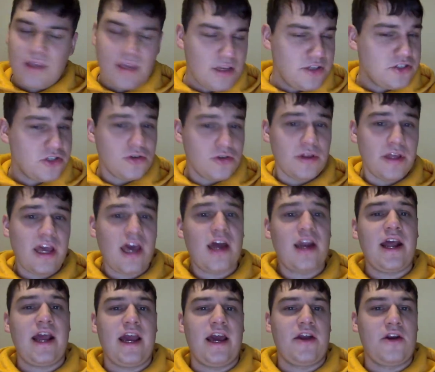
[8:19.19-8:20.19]
because early on
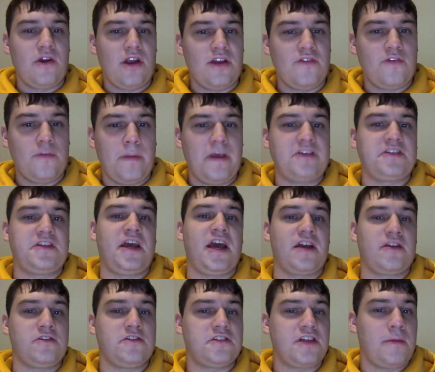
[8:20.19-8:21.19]
I had her in for Best
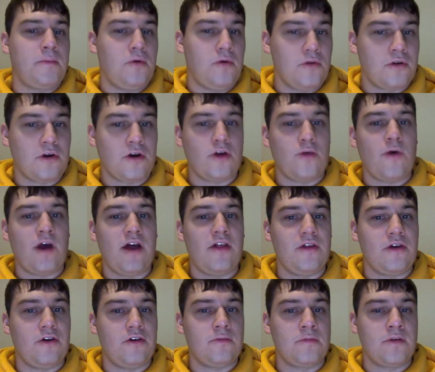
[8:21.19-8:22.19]
Actress. I pulled her a while
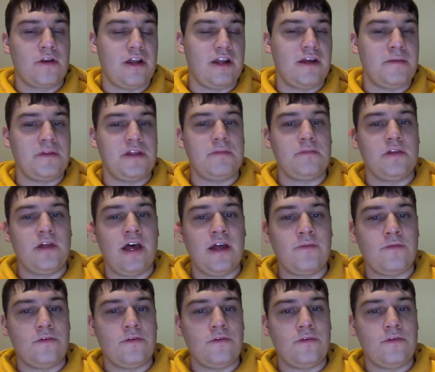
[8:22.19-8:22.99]
ago to put in Emily Blunt.